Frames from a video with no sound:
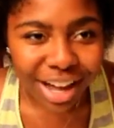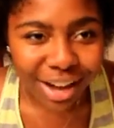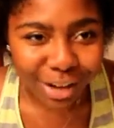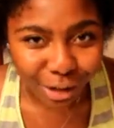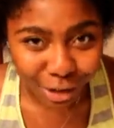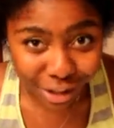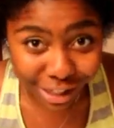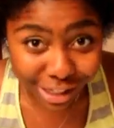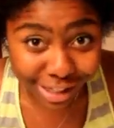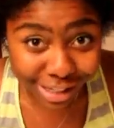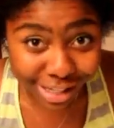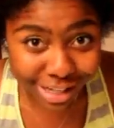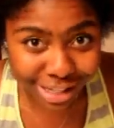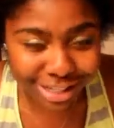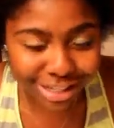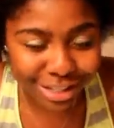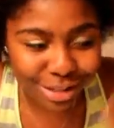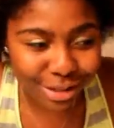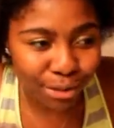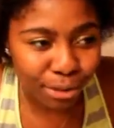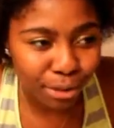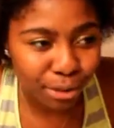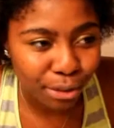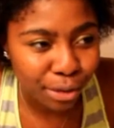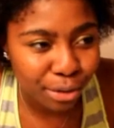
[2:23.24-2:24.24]
or like
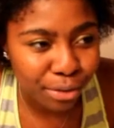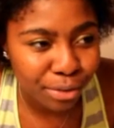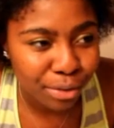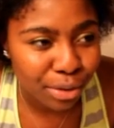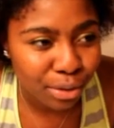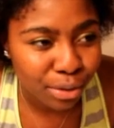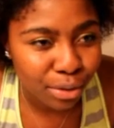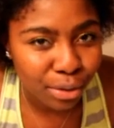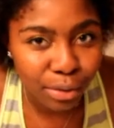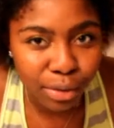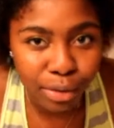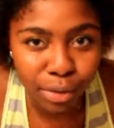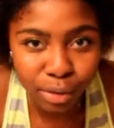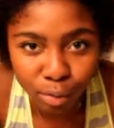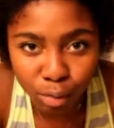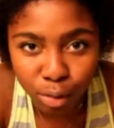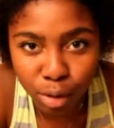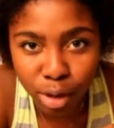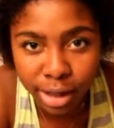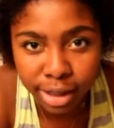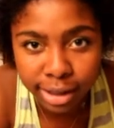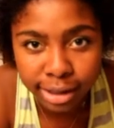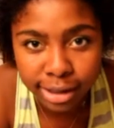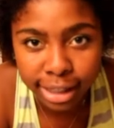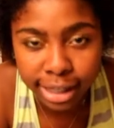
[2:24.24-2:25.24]
this, or if you
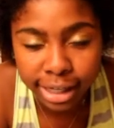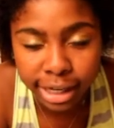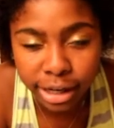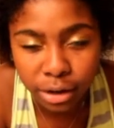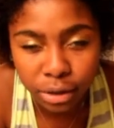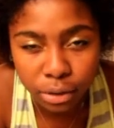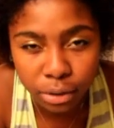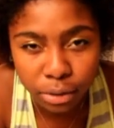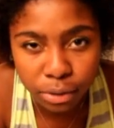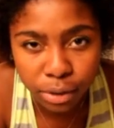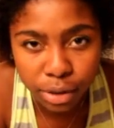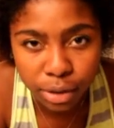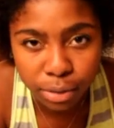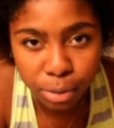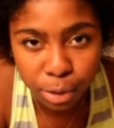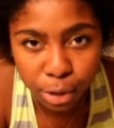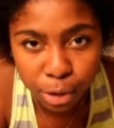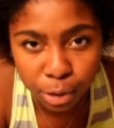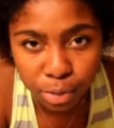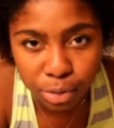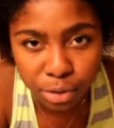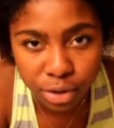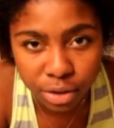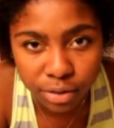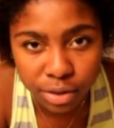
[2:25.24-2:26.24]
want it like how in my
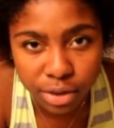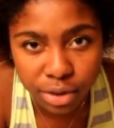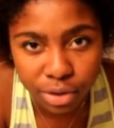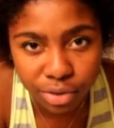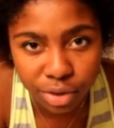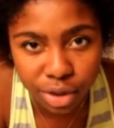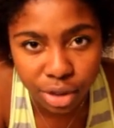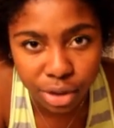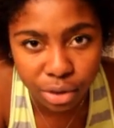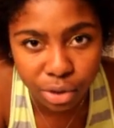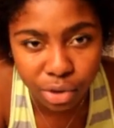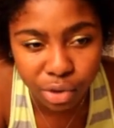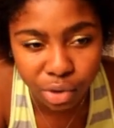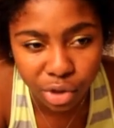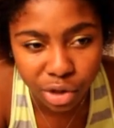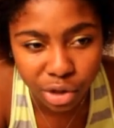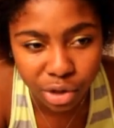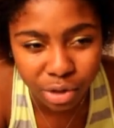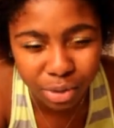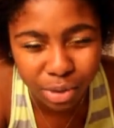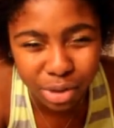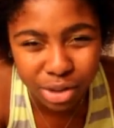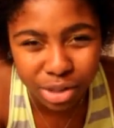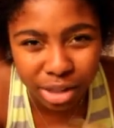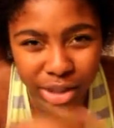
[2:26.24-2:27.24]
previous videos where
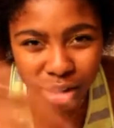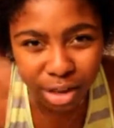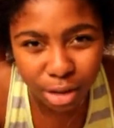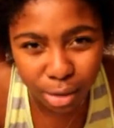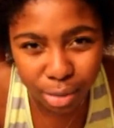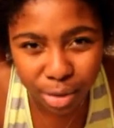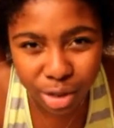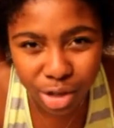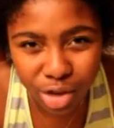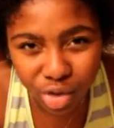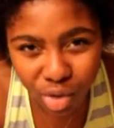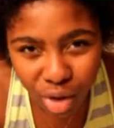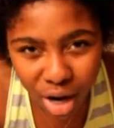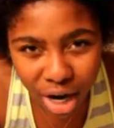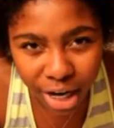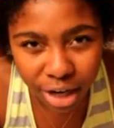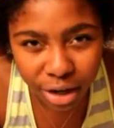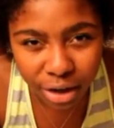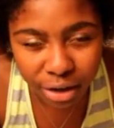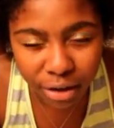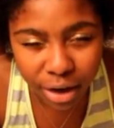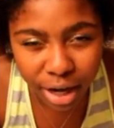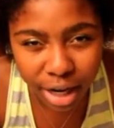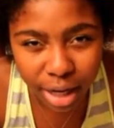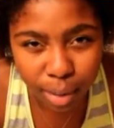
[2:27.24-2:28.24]
it was a little bit
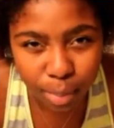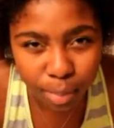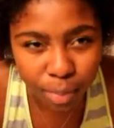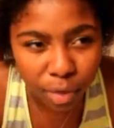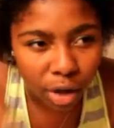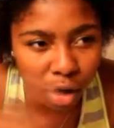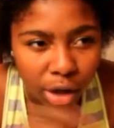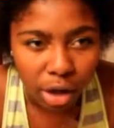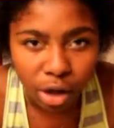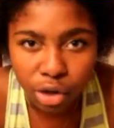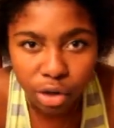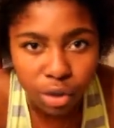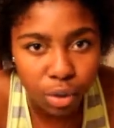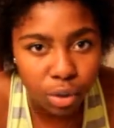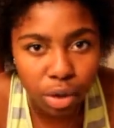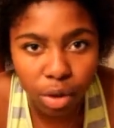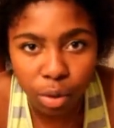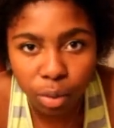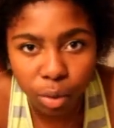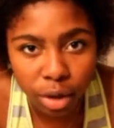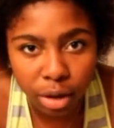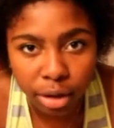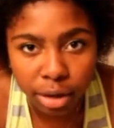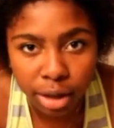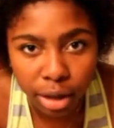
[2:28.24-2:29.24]
drier, right? You can
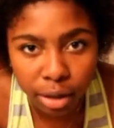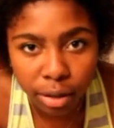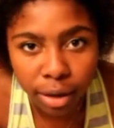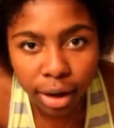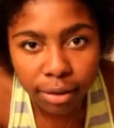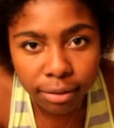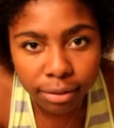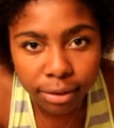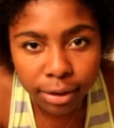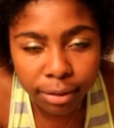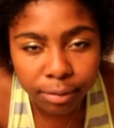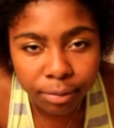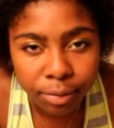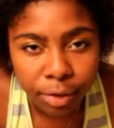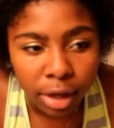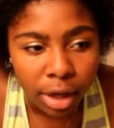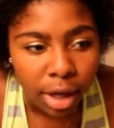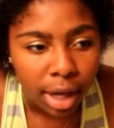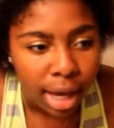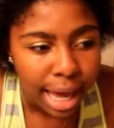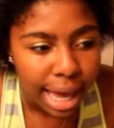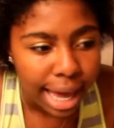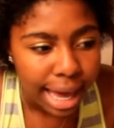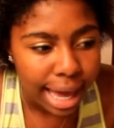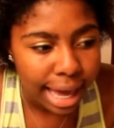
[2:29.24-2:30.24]
wear it however.
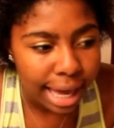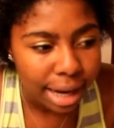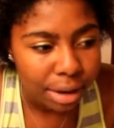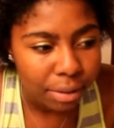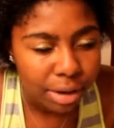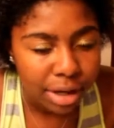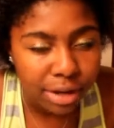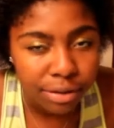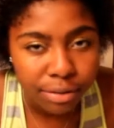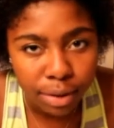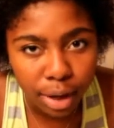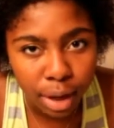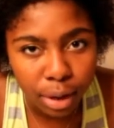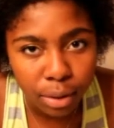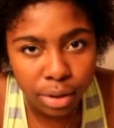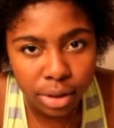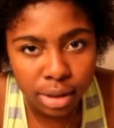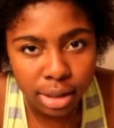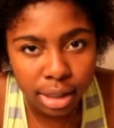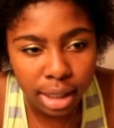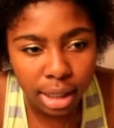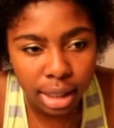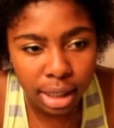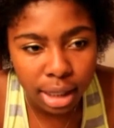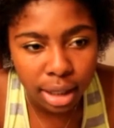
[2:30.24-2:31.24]
And what I found is
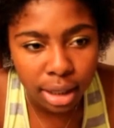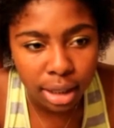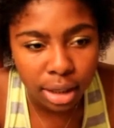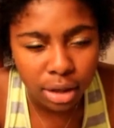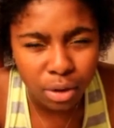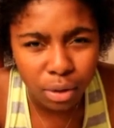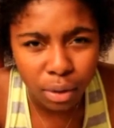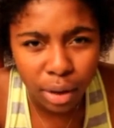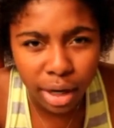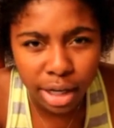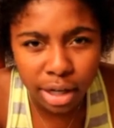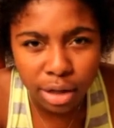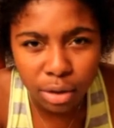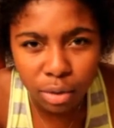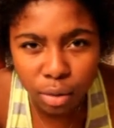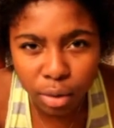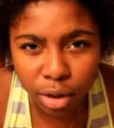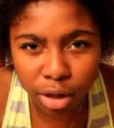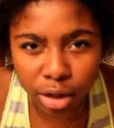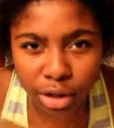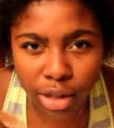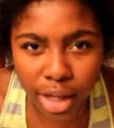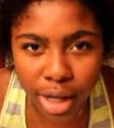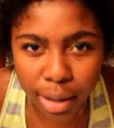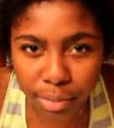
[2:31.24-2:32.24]
that, like, you know, I can
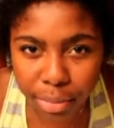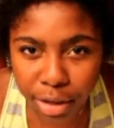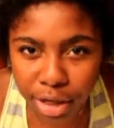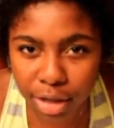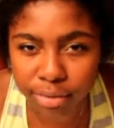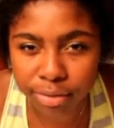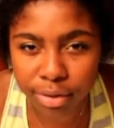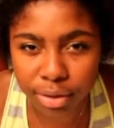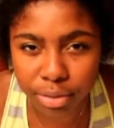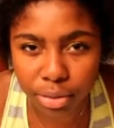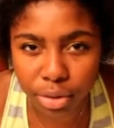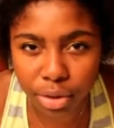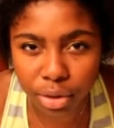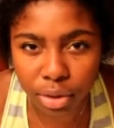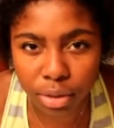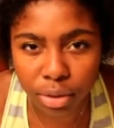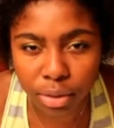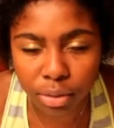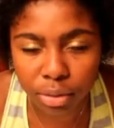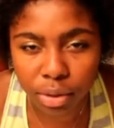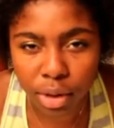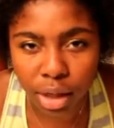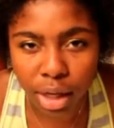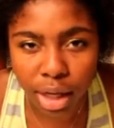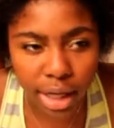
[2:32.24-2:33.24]
wear that puff up do.
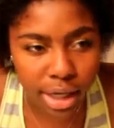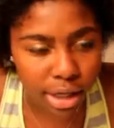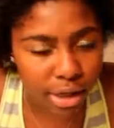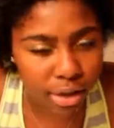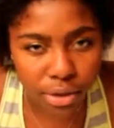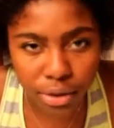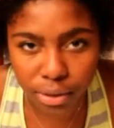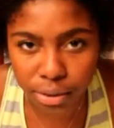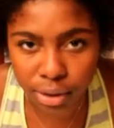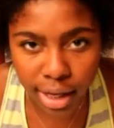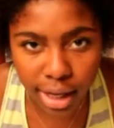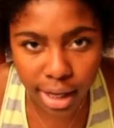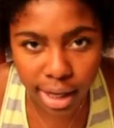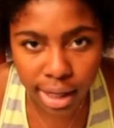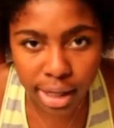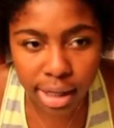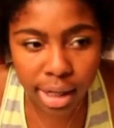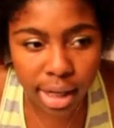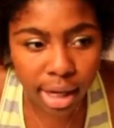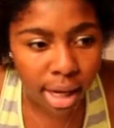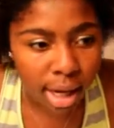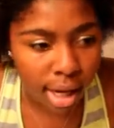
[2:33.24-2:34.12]
I can do that.